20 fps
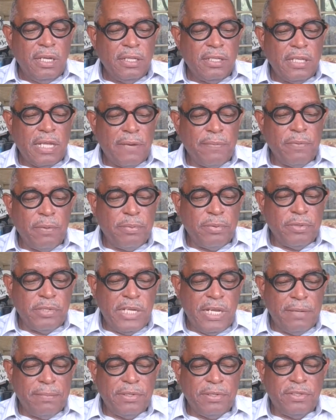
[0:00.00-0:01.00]
that will
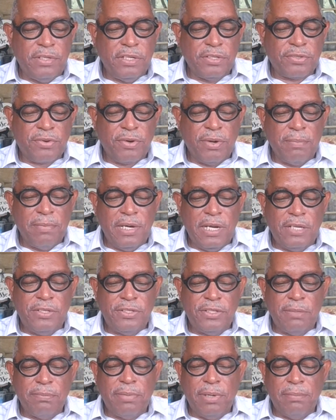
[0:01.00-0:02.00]
prohibit
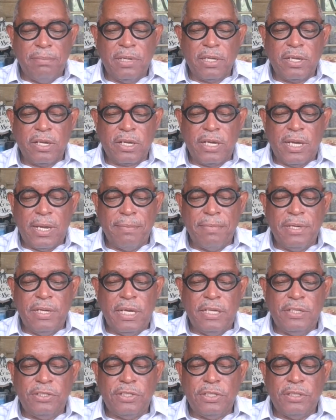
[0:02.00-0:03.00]
discrimination in public
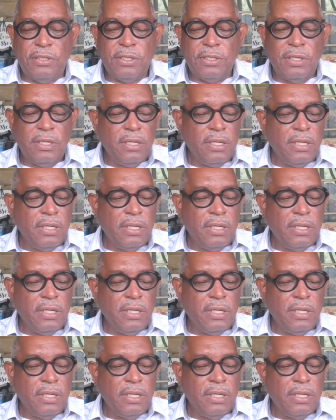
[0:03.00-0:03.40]
accommodations